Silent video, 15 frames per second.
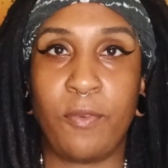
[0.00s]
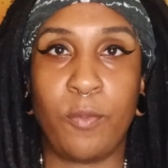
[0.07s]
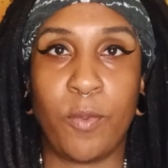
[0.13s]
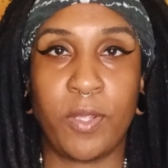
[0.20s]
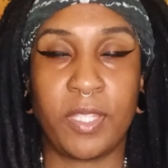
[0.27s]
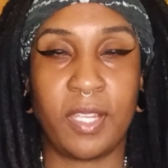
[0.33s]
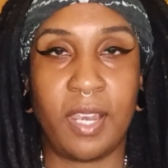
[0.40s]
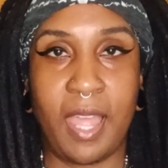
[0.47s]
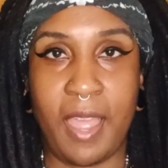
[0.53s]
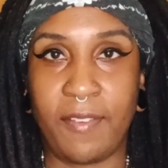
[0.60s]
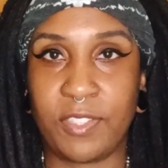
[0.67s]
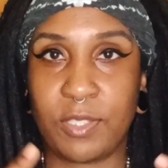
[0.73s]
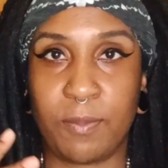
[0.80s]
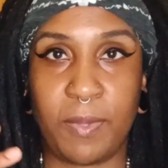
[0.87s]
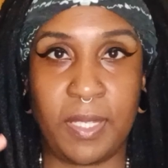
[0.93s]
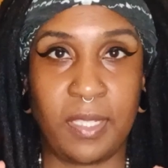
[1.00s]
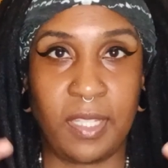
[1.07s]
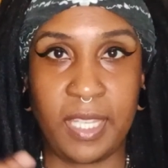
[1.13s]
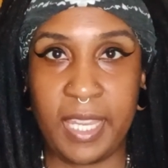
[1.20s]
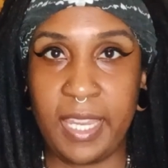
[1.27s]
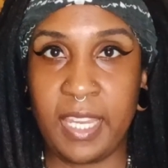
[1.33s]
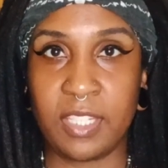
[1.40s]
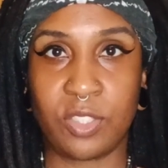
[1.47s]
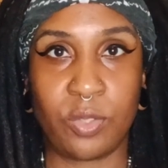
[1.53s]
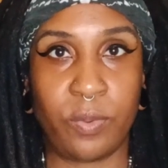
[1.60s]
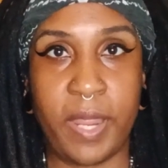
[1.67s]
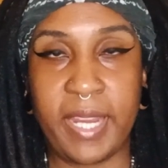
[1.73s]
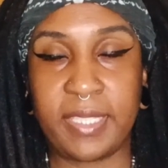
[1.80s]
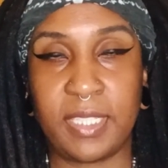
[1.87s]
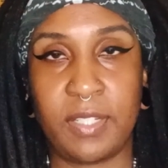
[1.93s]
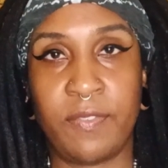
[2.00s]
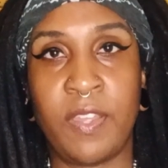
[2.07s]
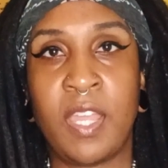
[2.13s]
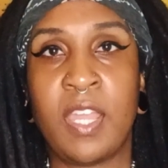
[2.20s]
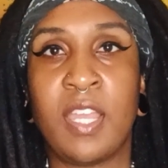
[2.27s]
We want the lives to be lit, interactive.